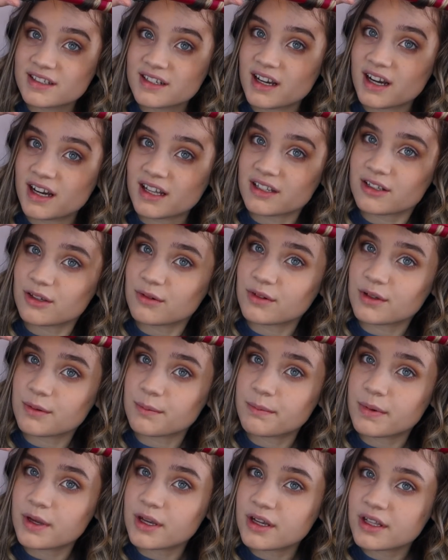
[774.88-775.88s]
And I don't want
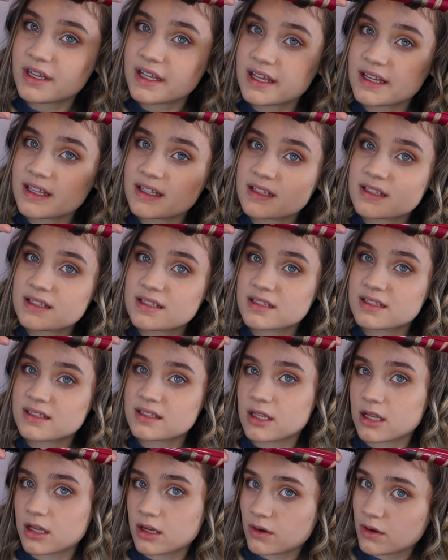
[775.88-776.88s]
to burn it,
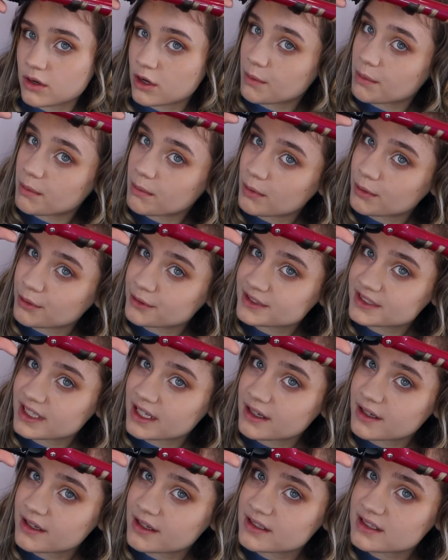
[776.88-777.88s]
so a couple more
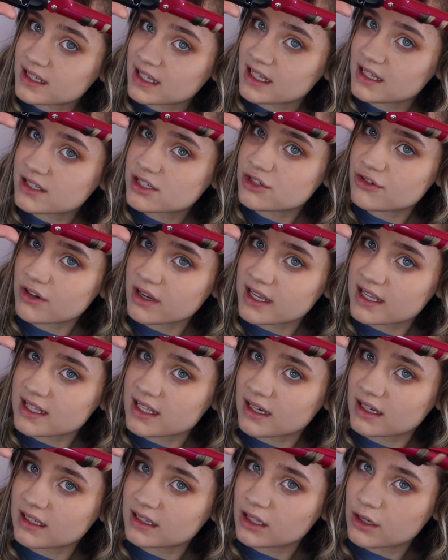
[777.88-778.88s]
seconds. I like to drag it
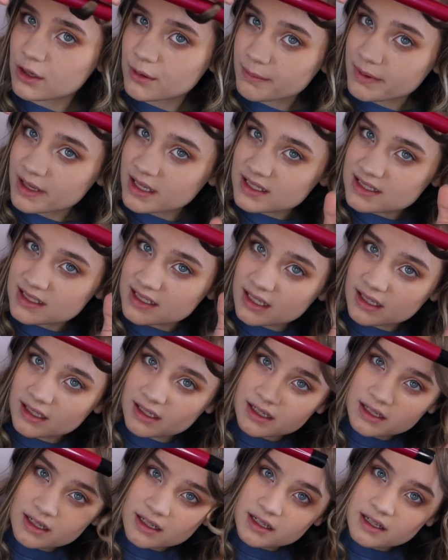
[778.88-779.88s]
down a little bit so
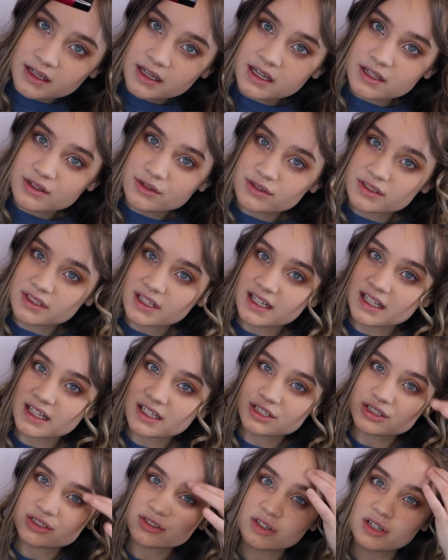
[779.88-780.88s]
then it doesn't get like
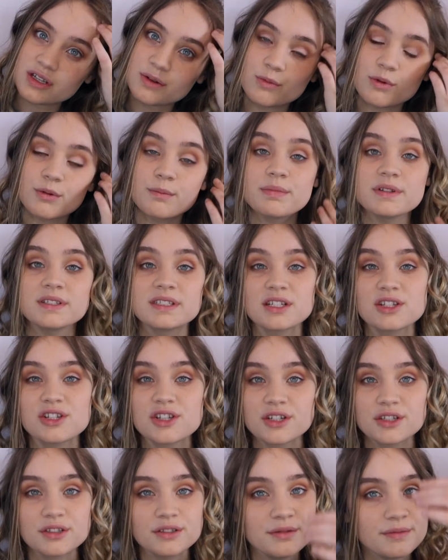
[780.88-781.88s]
stuck in one
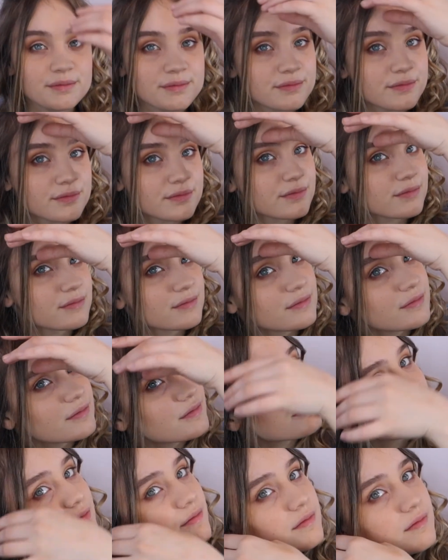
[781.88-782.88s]
position.
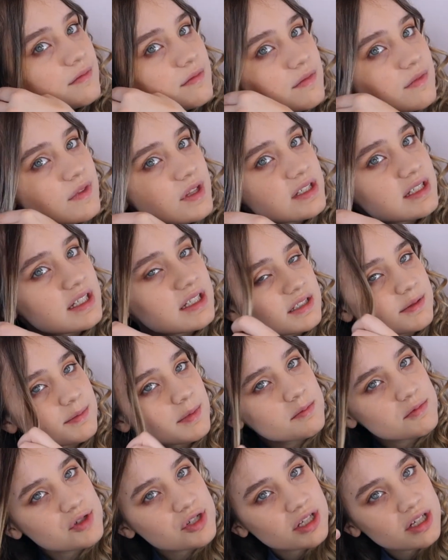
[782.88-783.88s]
It's
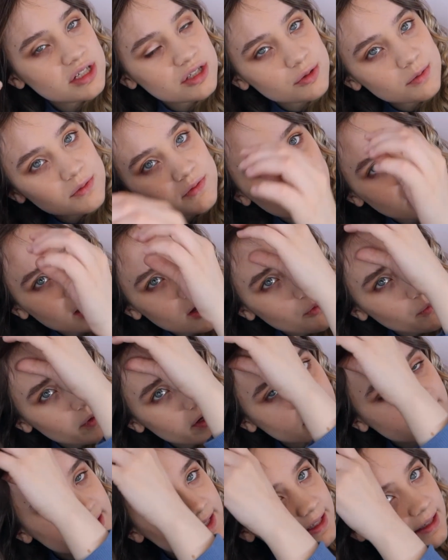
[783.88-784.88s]
sometimes you can end up with like a
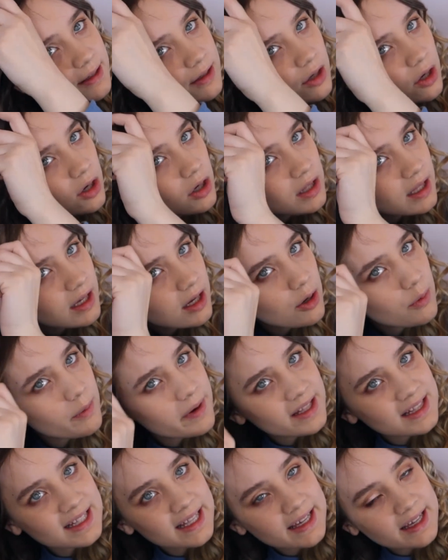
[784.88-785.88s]
weird kink or like a
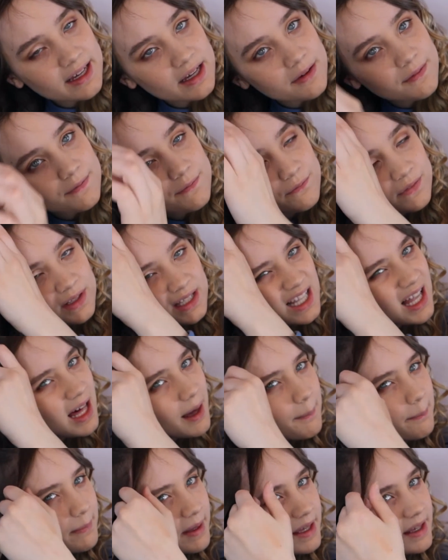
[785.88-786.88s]
weird like
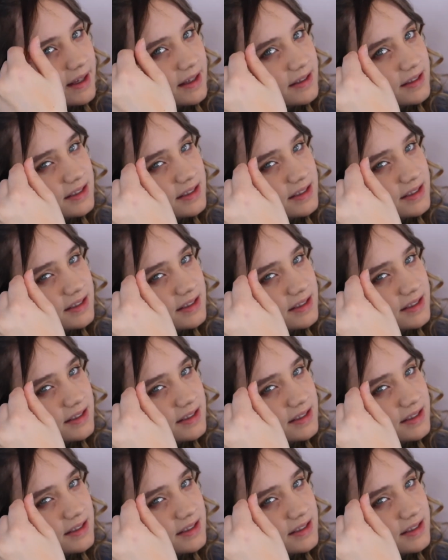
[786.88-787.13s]
flat bit.